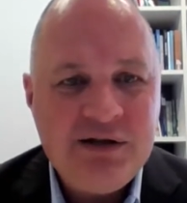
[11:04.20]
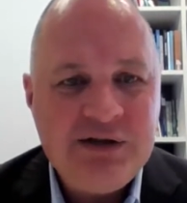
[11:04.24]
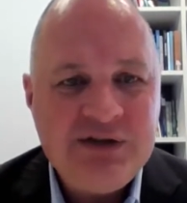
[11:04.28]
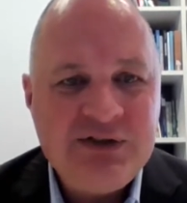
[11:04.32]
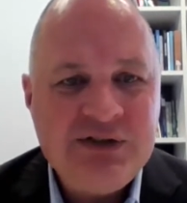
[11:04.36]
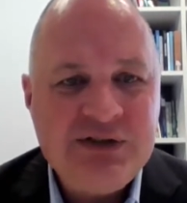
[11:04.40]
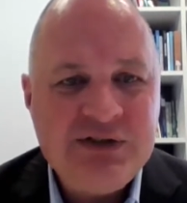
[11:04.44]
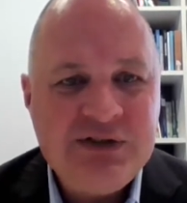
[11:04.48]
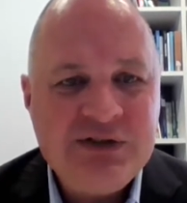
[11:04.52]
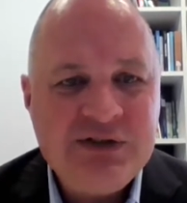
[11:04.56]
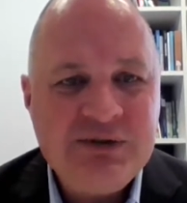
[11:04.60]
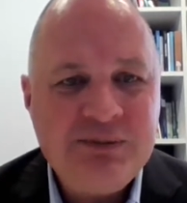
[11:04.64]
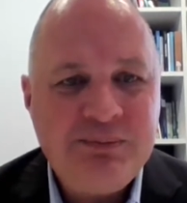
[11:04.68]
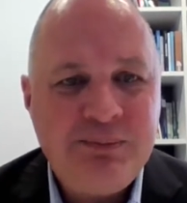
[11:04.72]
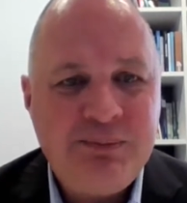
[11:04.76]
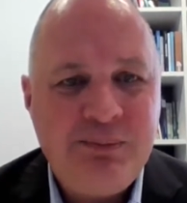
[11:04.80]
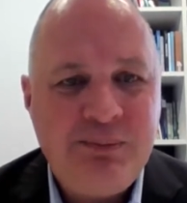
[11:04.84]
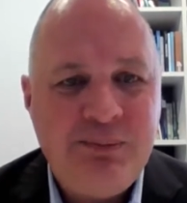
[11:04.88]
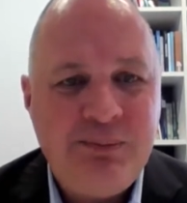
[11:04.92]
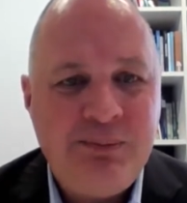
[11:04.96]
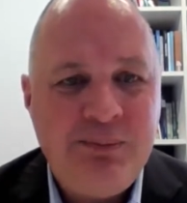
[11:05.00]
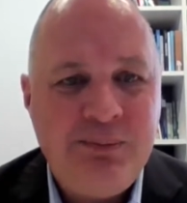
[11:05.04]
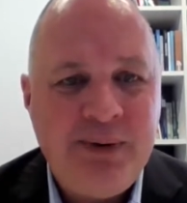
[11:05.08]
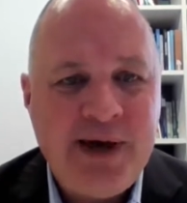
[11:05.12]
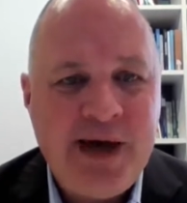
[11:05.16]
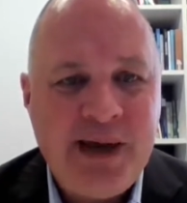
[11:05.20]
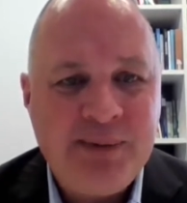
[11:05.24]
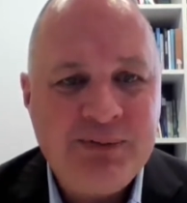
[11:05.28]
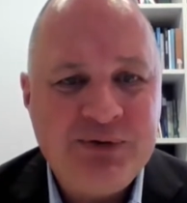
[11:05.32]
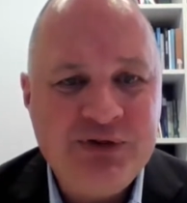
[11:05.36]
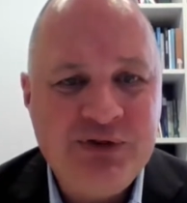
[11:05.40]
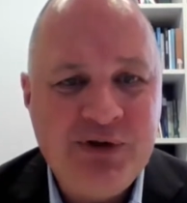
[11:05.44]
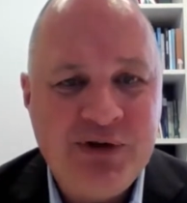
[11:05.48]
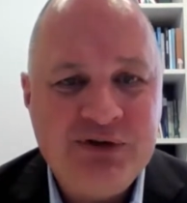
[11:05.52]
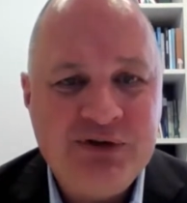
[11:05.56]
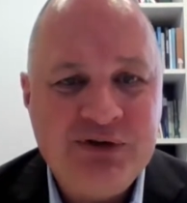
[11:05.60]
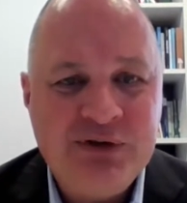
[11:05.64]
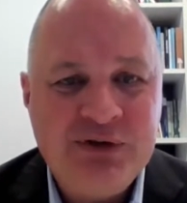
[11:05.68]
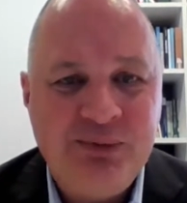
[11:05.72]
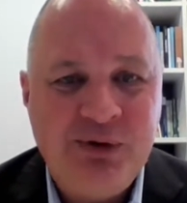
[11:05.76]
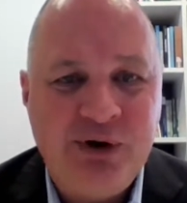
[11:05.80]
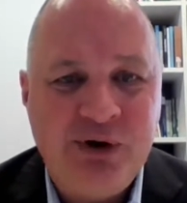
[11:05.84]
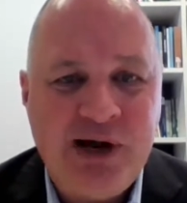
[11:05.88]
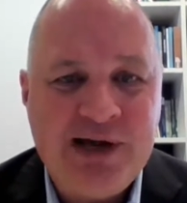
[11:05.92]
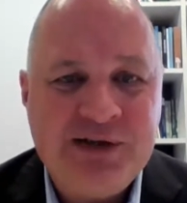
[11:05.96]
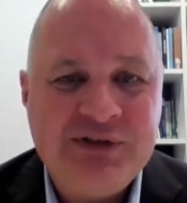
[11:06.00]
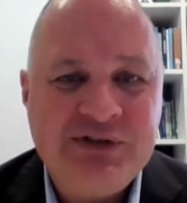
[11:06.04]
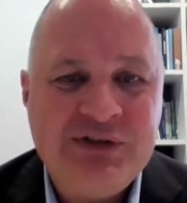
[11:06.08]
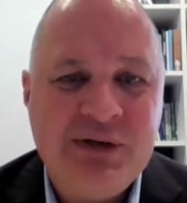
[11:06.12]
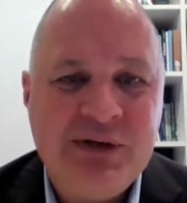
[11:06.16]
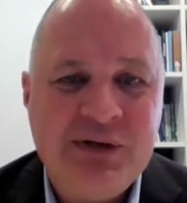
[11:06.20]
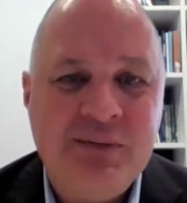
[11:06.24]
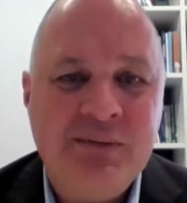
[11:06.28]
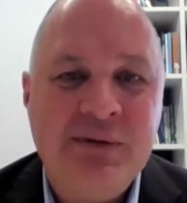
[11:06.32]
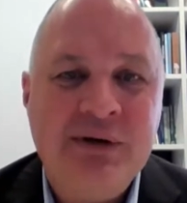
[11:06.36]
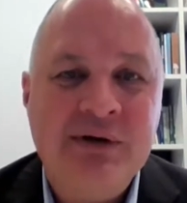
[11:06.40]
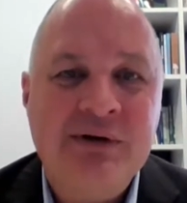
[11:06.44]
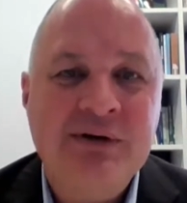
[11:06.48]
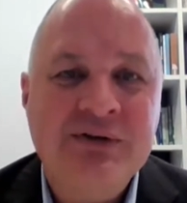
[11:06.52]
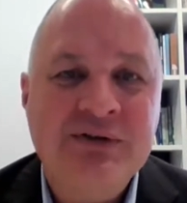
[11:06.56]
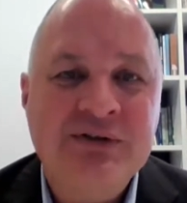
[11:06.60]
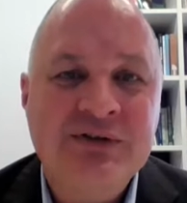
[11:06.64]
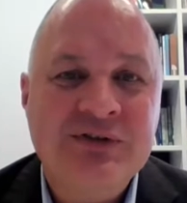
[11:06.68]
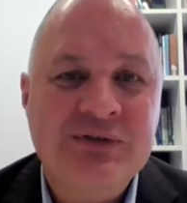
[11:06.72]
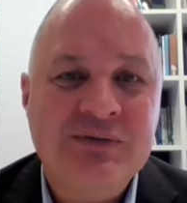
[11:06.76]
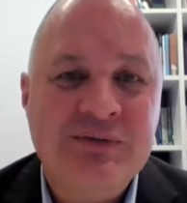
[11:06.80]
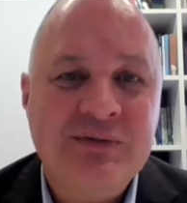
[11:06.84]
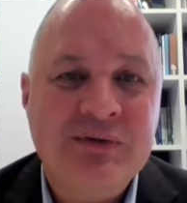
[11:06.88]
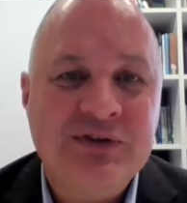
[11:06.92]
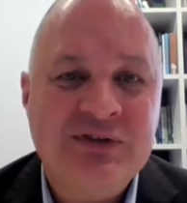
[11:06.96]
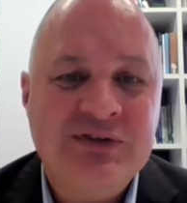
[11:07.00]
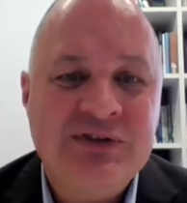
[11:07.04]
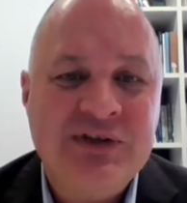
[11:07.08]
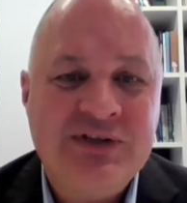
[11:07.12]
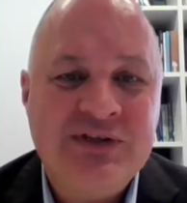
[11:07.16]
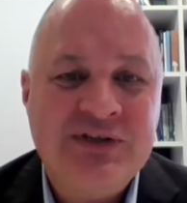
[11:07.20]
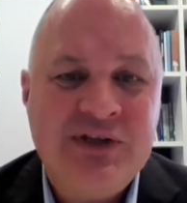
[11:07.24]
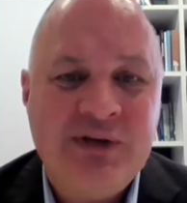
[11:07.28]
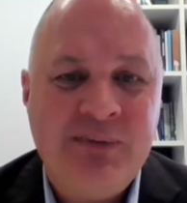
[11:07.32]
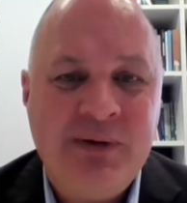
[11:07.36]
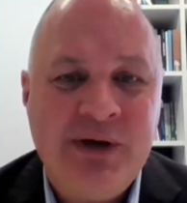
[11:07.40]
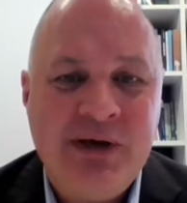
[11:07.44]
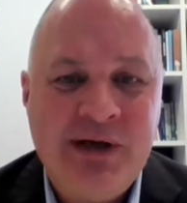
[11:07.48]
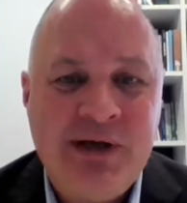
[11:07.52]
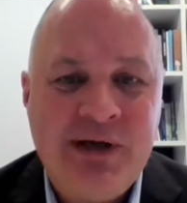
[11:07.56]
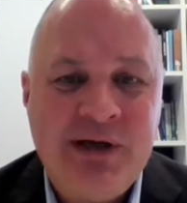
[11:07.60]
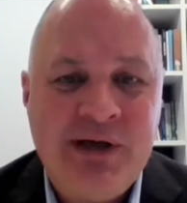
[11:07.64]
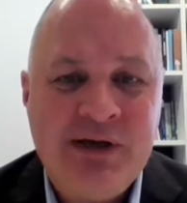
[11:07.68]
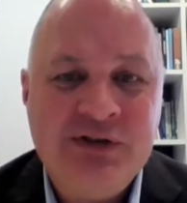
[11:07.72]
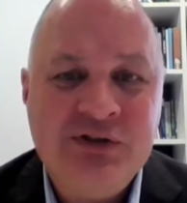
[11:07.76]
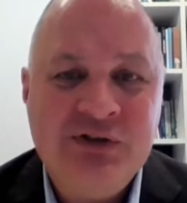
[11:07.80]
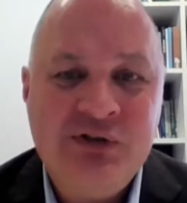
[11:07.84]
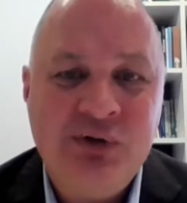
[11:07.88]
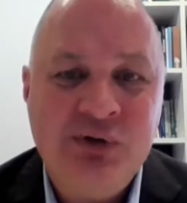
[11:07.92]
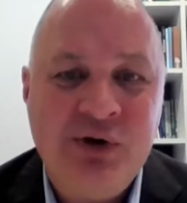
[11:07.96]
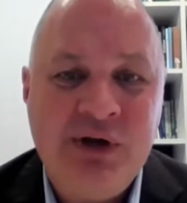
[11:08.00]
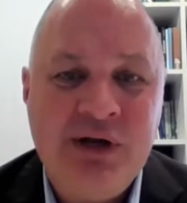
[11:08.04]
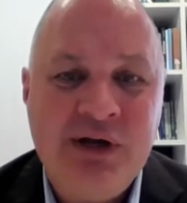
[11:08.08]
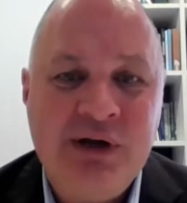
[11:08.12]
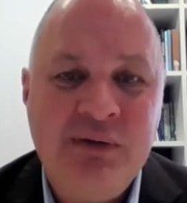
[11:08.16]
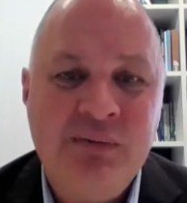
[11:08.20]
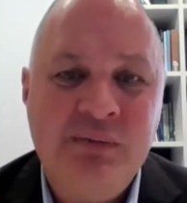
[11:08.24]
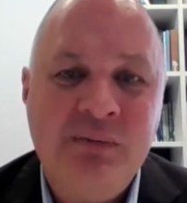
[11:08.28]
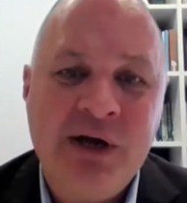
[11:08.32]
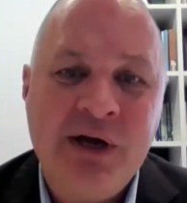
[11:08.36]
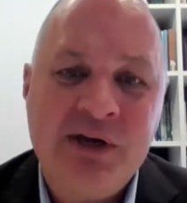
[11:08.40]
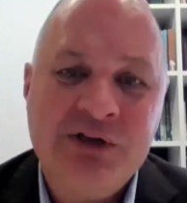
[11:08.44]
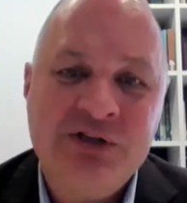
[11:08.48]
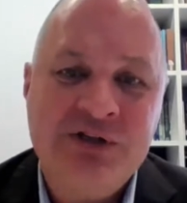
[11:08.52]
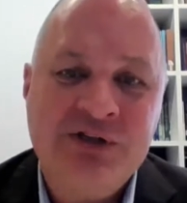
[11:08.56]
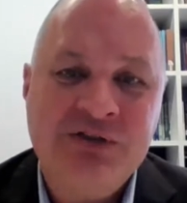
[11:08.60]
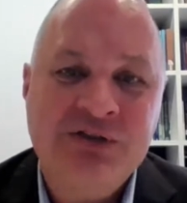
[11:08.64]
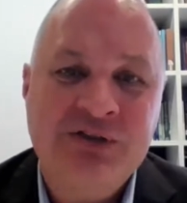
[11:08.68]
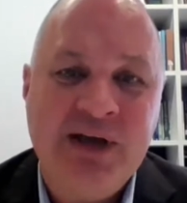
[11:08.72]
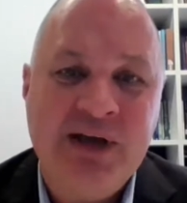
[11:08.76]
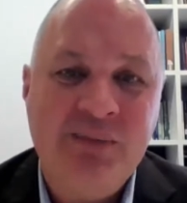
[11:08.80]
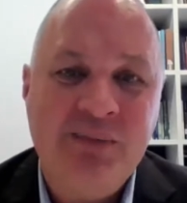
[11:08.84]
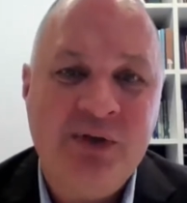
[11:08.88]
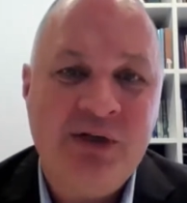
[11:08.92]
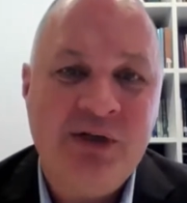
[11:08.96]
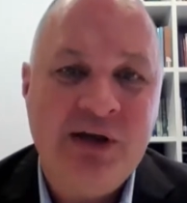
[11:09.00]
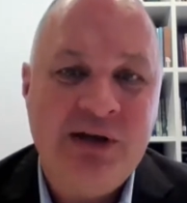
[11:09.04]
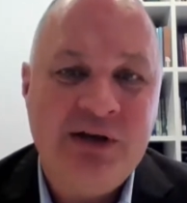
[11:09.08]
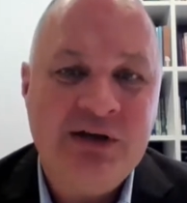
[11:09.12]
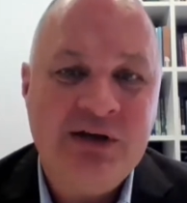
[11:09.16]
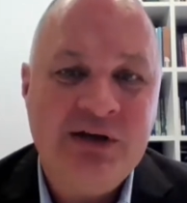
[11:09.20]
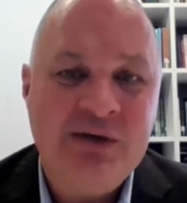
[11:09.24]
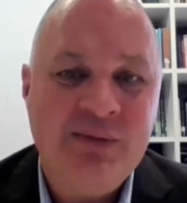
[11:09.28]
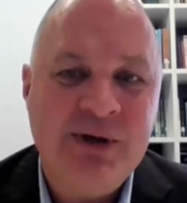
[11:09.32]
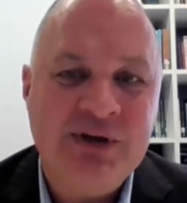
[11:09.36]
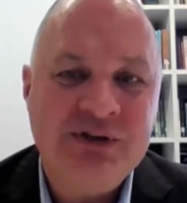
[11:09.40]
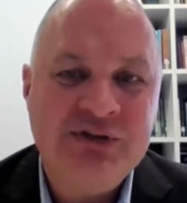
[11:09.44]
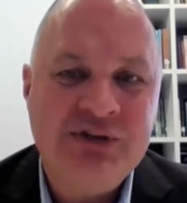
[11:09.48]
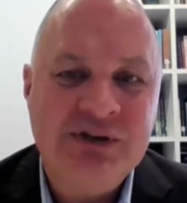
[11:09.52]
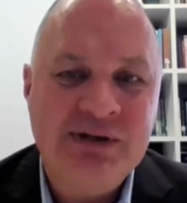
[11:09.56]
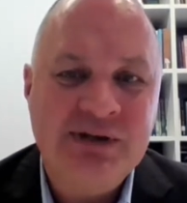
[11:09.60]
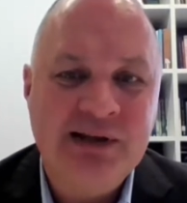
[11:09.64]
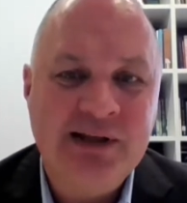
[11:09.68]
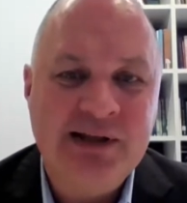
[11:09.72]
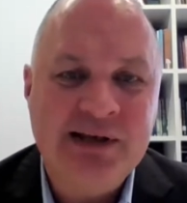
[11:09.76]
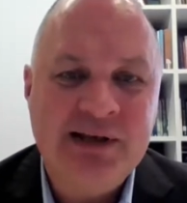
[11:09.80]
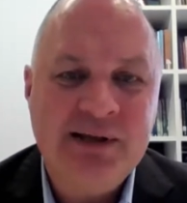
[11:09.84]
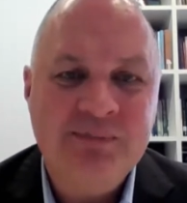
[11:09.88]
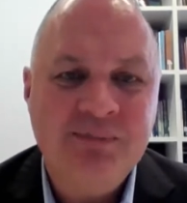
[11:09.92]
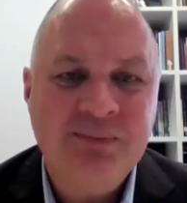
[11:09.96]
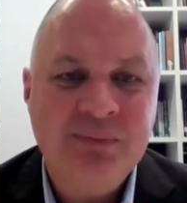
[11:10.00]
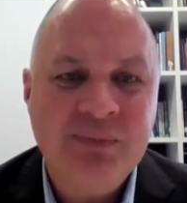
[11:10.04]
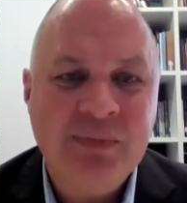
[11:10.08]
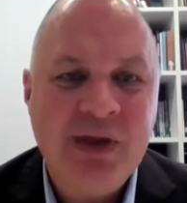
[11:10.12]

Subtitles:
This is perhaps not surprising because the CCP is doing much the same thing domestically,